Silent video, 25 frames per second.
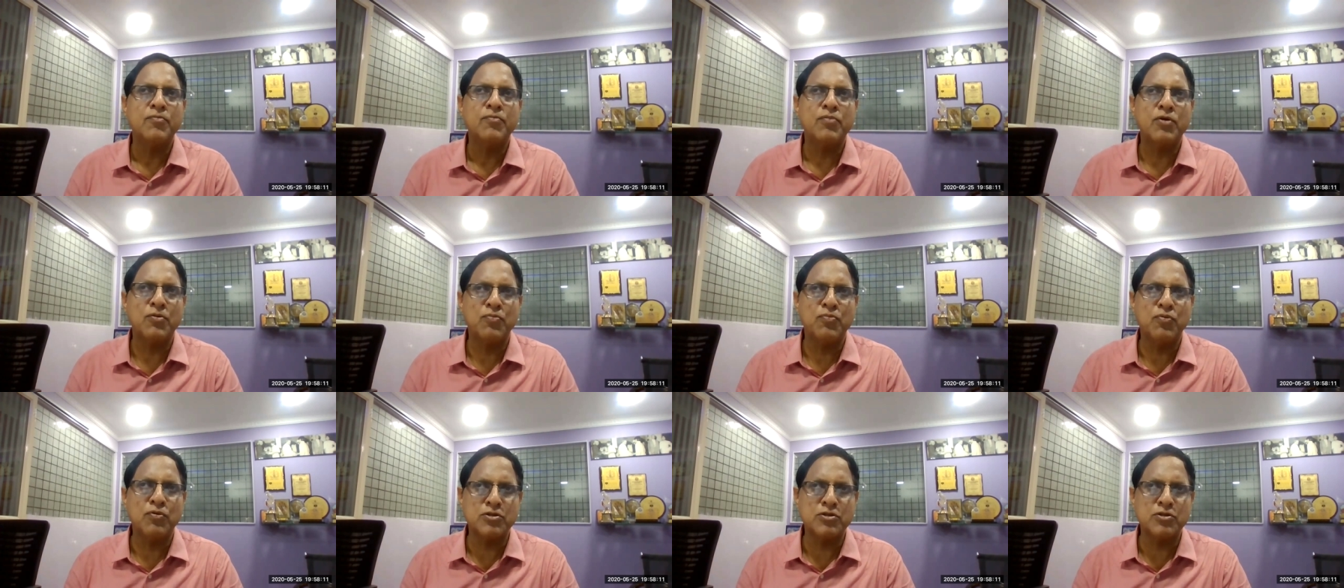
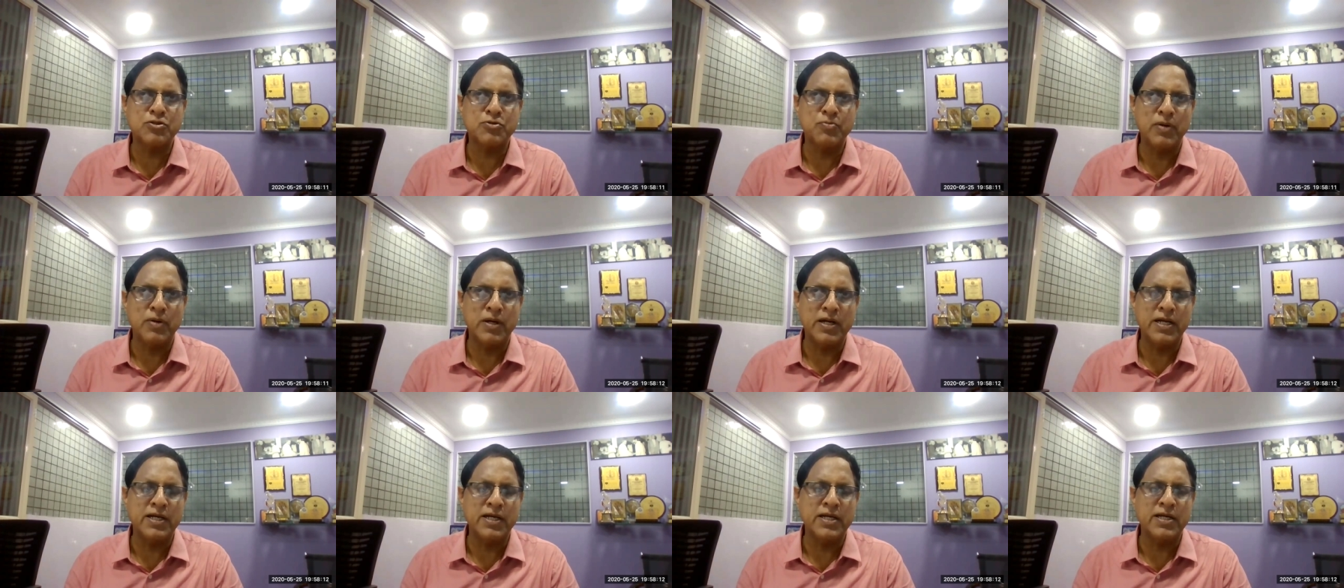proposed
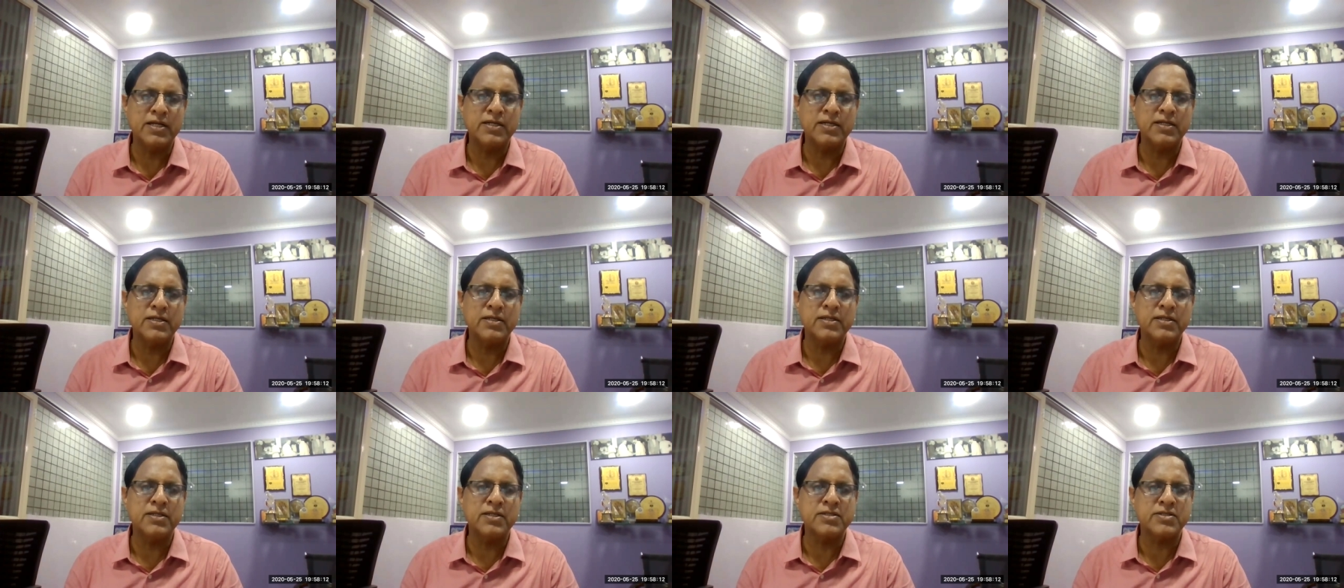by
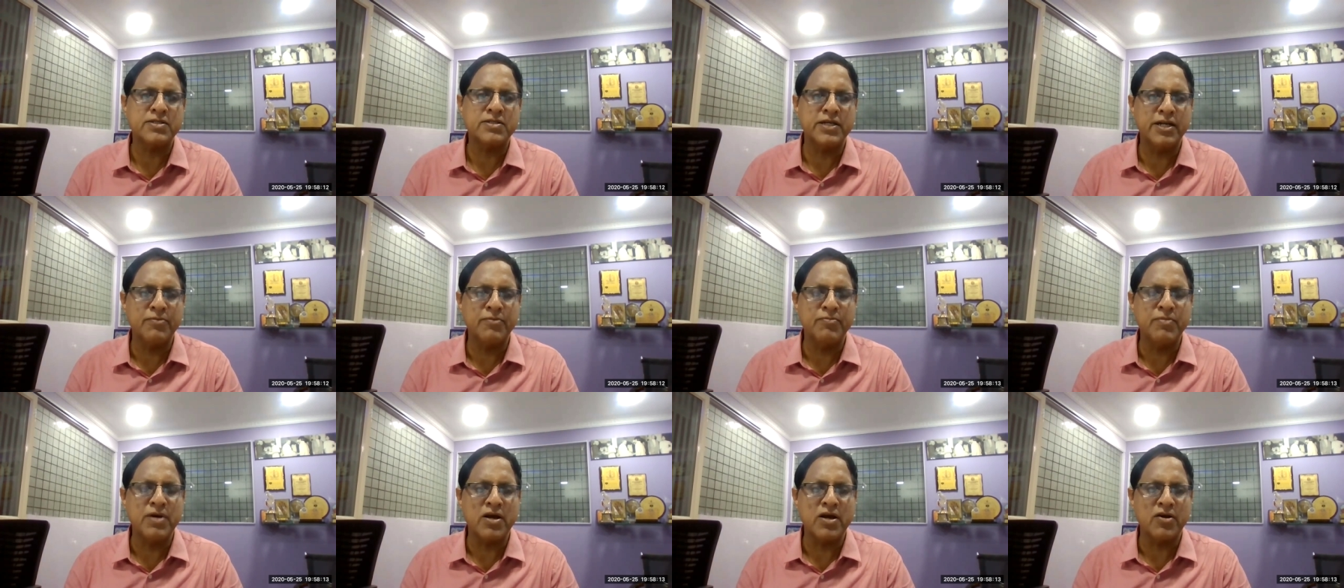the
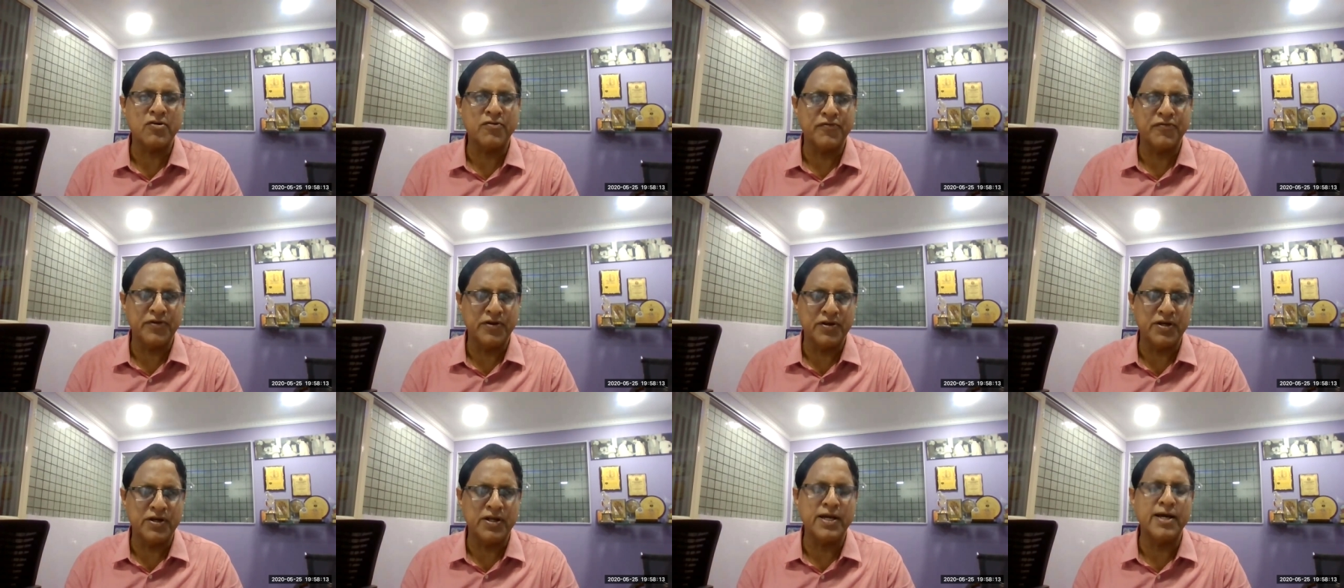state bank of
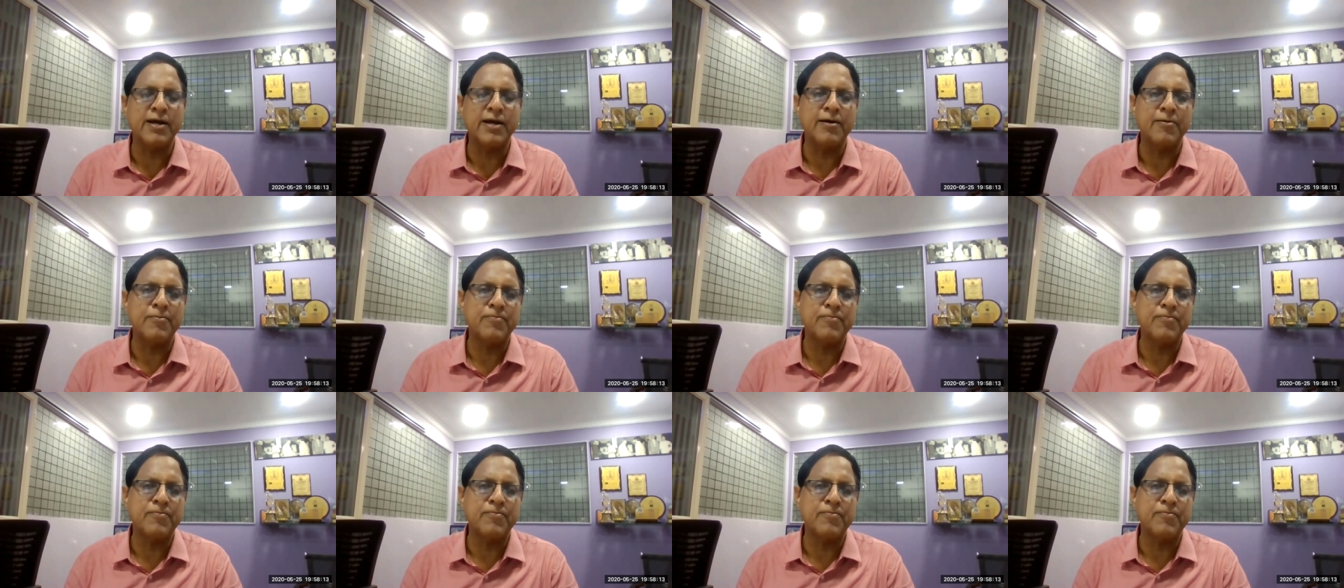india